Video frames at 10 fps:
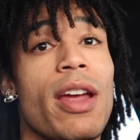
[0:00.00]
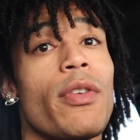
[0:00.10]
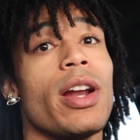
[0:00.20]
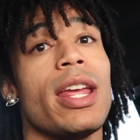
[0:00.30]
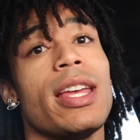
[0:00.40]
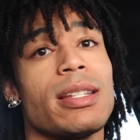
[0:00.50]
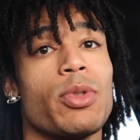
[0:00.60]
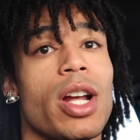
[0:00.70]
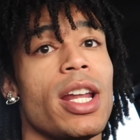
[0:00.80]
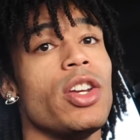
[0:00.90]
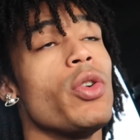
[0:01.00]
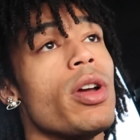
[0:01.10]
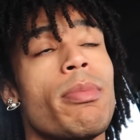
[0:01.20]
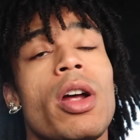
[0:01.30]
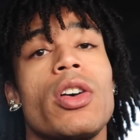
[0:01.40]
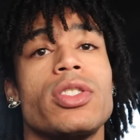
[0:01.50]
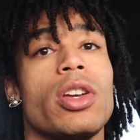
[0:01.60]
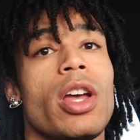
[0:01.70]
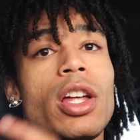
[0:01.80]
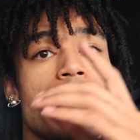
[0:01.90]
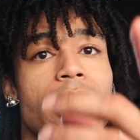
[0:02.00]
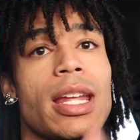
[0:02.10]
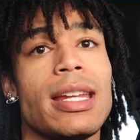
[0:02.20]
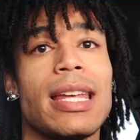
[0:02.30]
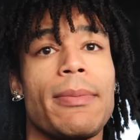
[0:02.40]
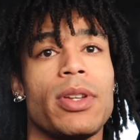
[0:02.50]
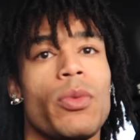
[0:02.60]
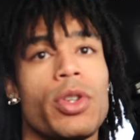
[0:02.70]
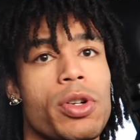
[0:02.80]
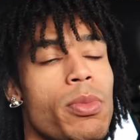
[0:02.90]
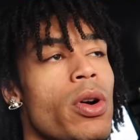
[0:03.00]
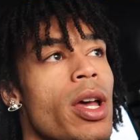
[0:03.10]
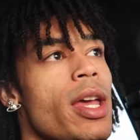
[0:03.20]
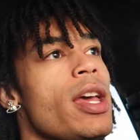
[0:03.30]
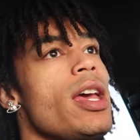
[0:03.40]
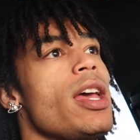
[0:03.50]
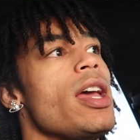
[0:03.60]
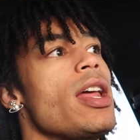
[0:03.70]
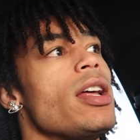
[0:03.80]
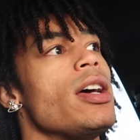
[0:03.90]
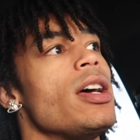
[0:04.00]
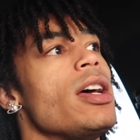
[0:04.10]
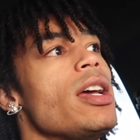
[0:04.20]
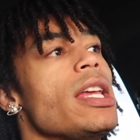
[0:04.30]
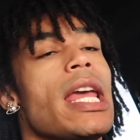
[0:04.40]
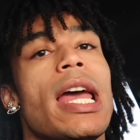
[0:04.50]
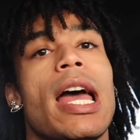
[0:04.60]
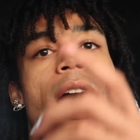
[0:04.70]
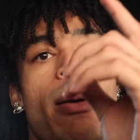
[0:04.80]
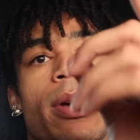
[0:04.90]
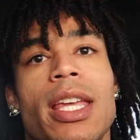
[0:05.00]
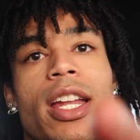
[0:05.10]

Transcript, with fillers: whatever it is, I'm trying to do it, bro. So y'all just stay tapped in with your boy. And uh, yeah, I'm gonna